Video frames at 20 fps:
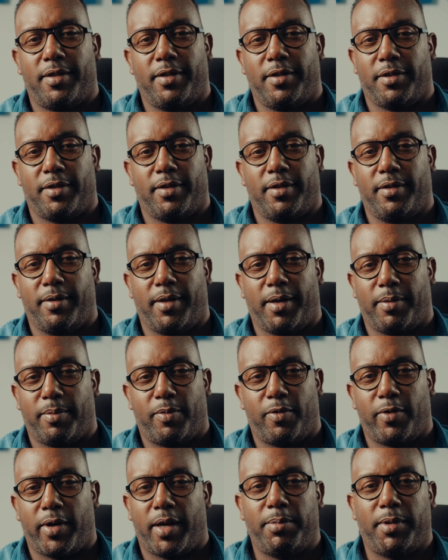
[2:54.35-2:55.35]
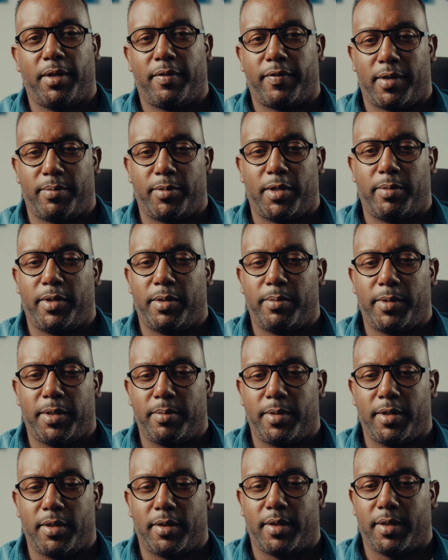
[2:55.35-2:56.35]
just wiped it from my memory.
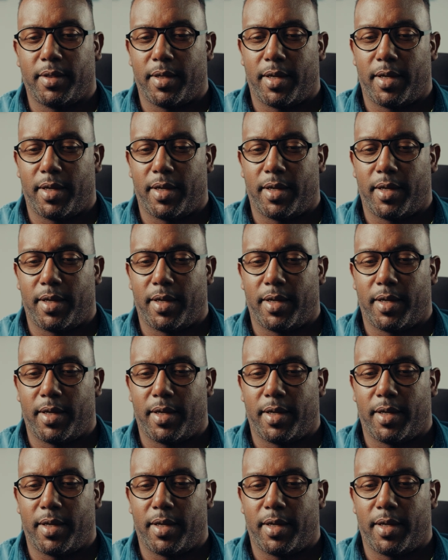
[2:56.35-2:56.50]
But